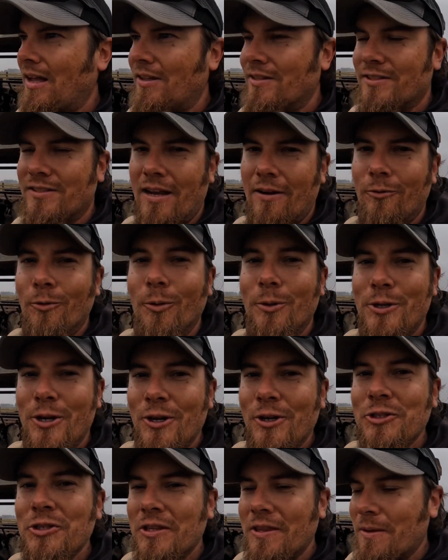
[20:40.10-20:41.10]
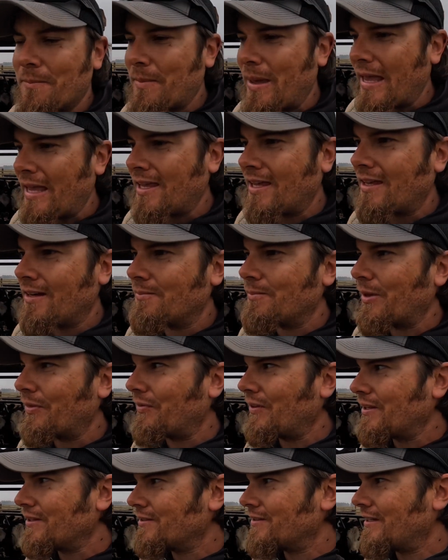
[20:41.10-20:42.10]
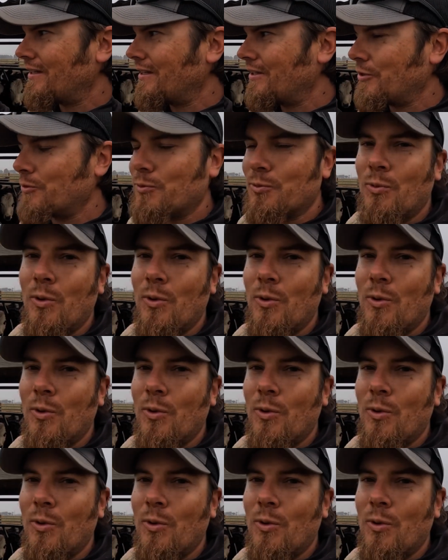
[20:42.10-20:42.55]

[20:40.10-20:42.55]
several years in the making, but this is